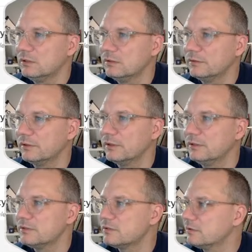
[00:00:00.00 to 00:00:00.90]
All
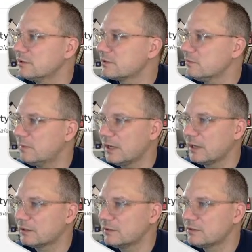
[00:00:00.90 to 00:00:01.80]
right, so let's go
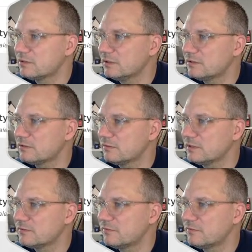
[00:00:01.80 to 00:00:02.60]
back. Let's